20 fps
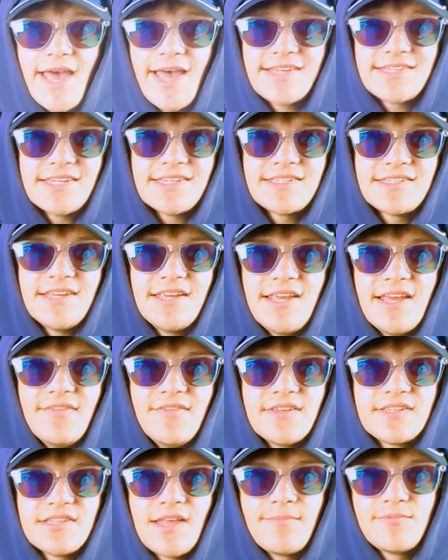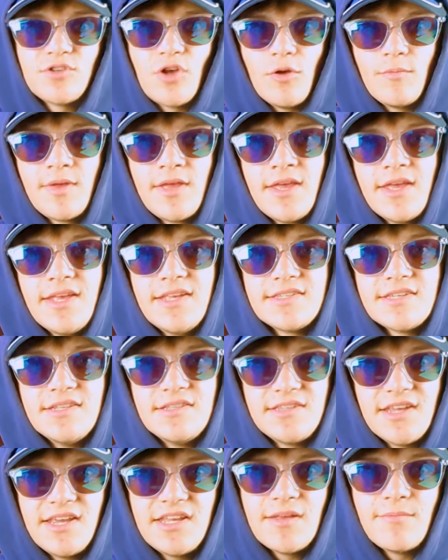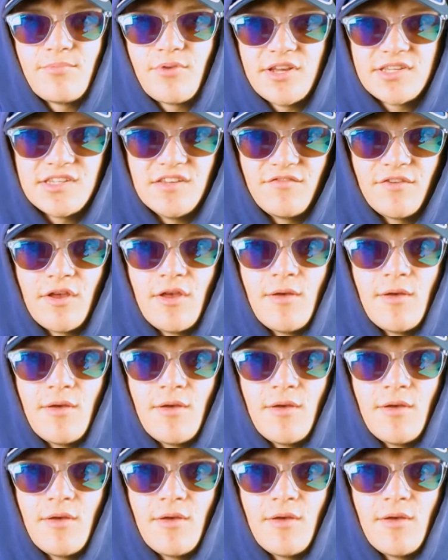S S D in this laptop is indeed impressive,